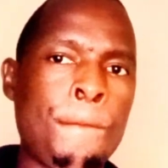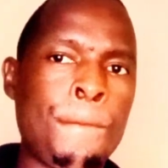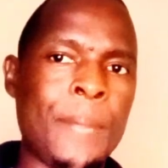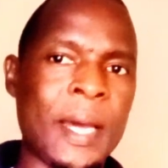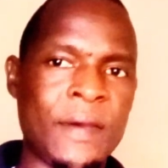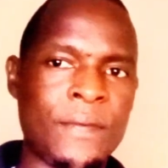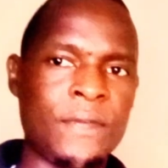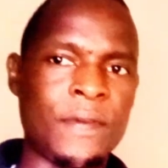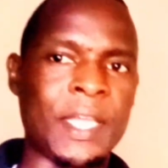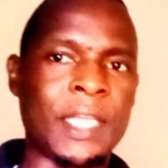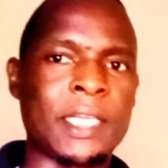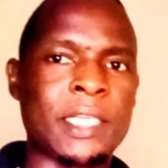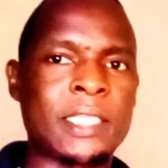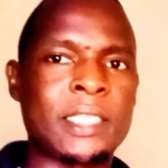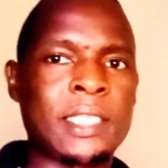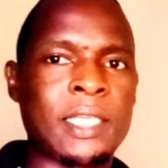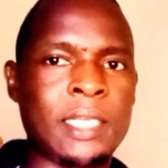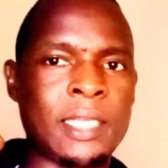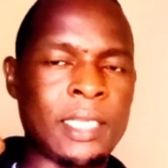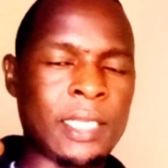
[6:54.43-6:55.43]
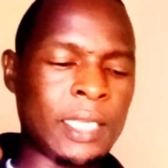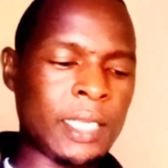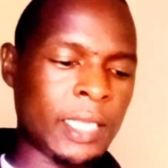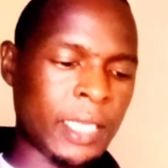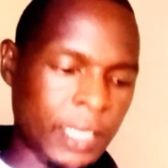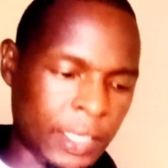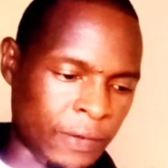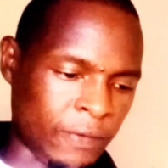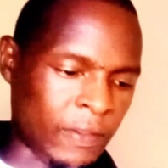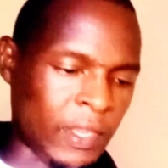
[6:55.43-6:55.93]
perfect
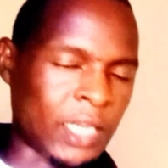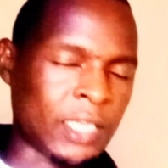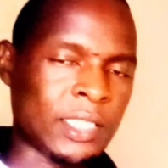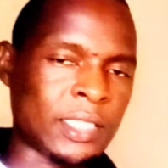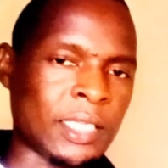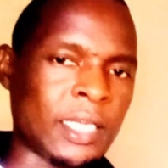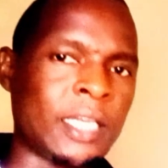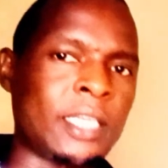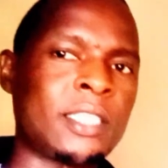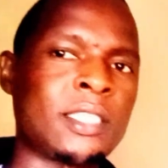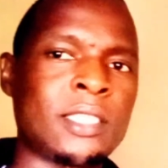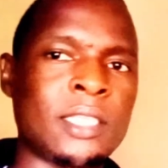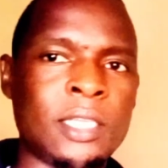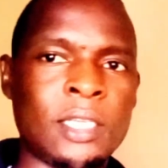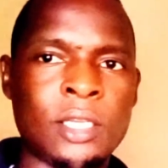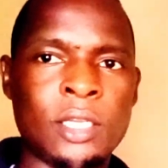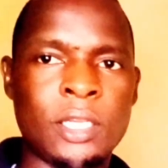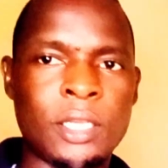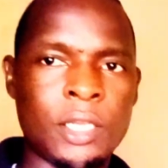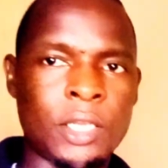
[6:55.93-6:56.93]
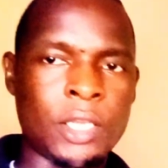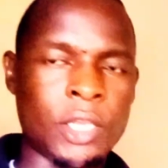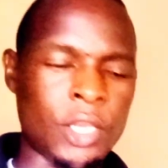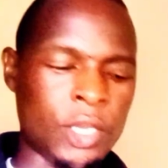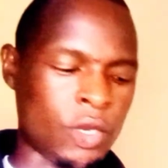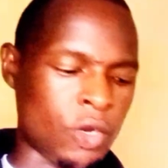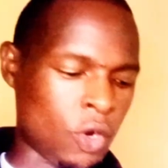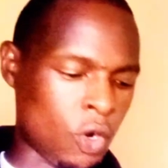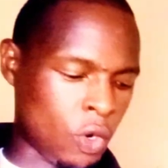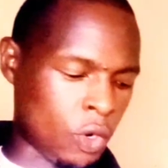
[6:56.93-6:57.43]
in their size
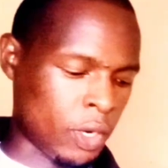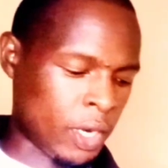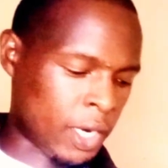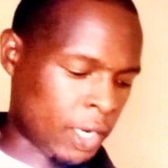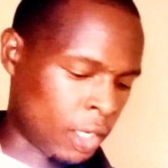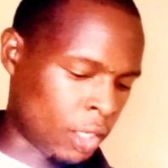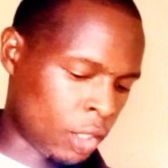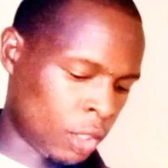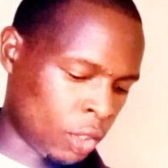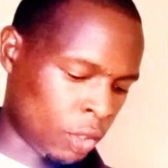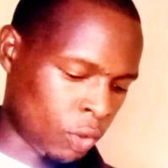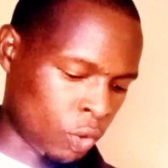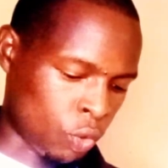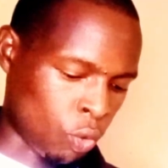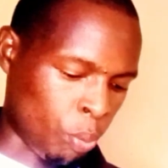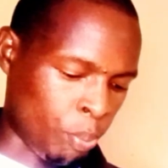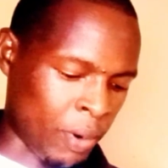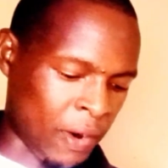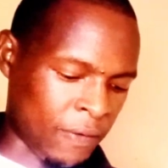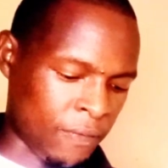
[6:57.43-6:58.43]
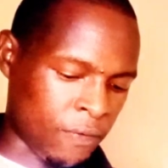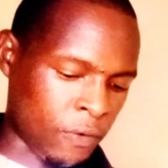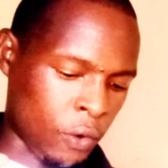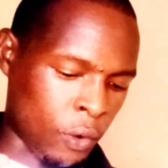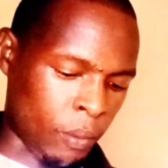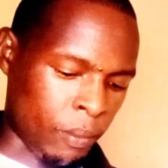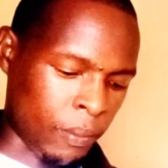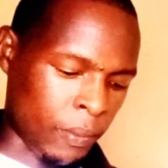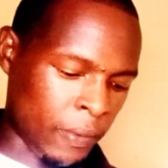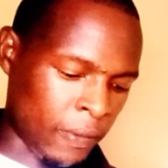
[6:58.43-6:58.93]
in order to
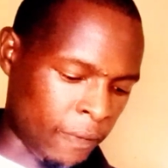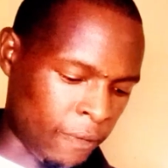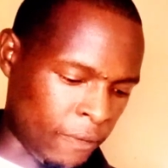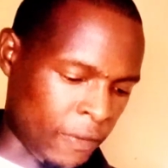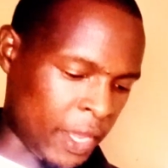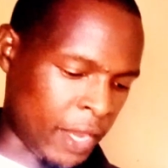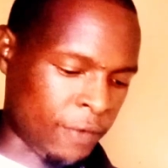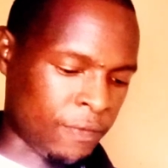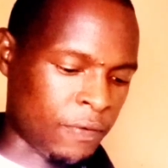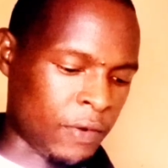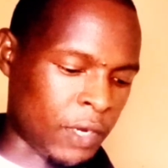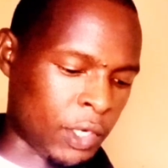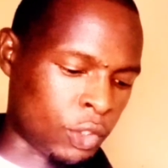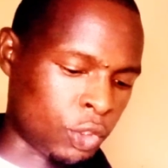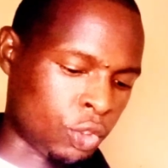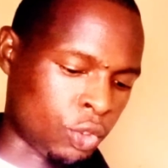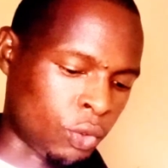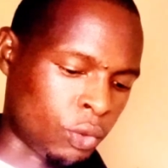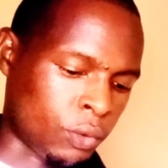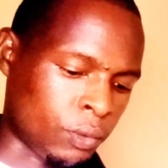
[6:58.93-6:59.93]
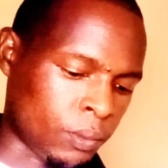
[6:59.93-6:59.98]
perform their function.